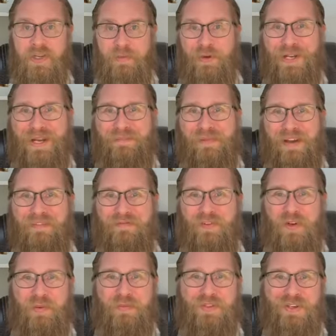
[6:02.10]
someone at my
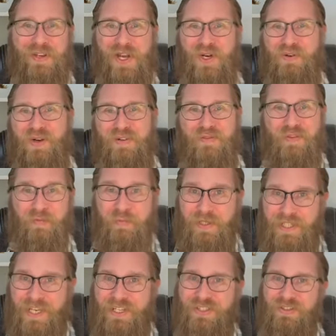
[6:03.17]
firm to go over
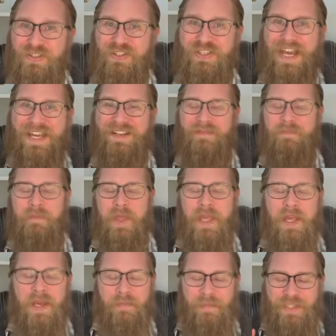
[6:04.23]
potential
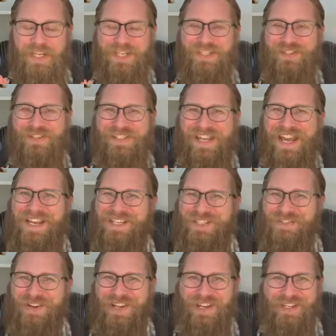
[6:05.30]
tax
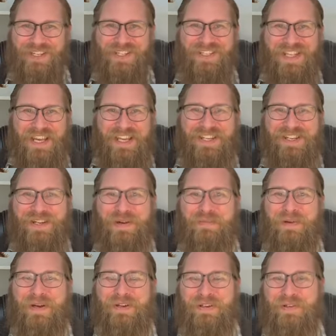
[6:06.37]
strategies that can
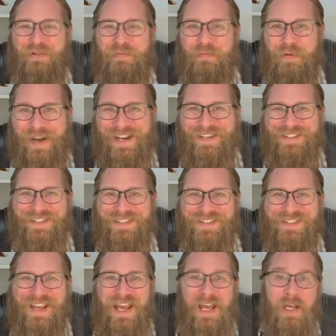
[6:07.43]
help out your
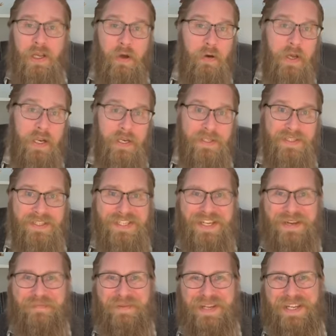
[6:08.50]
practice, go ahead and
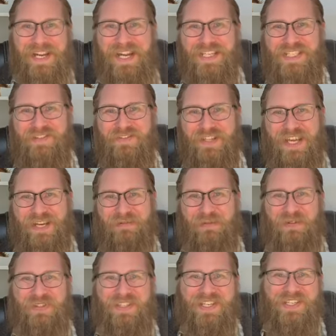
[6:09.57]
DM me and ask for that, and
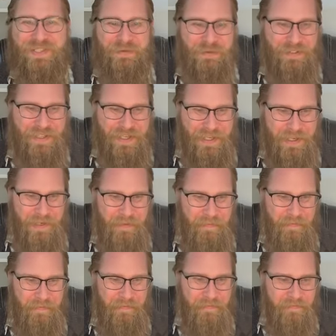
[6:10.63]
we'll send you a link.
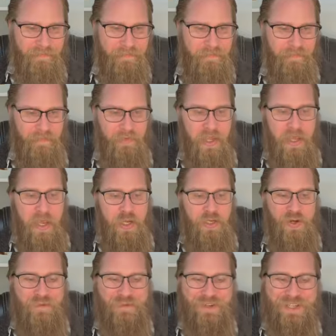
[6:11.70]

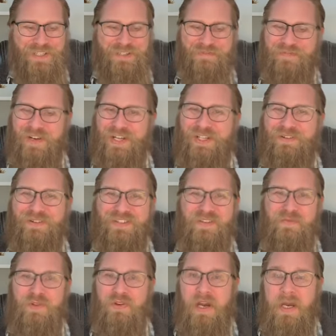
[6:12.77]
Don't forget to follow and
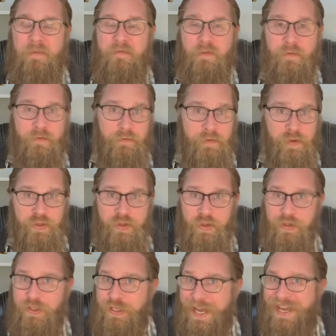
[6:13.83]
subscribe for
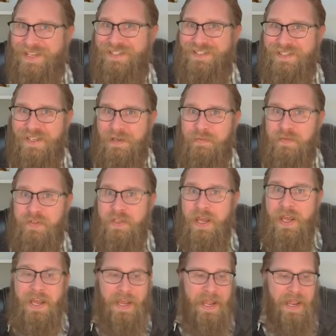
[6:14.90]
future tax tips
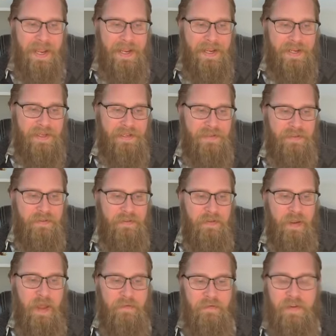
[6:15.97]
and
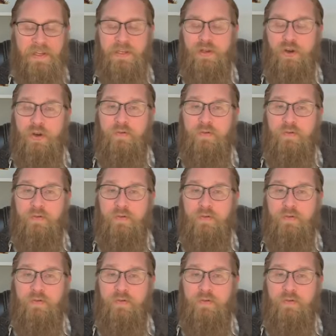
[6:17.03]
event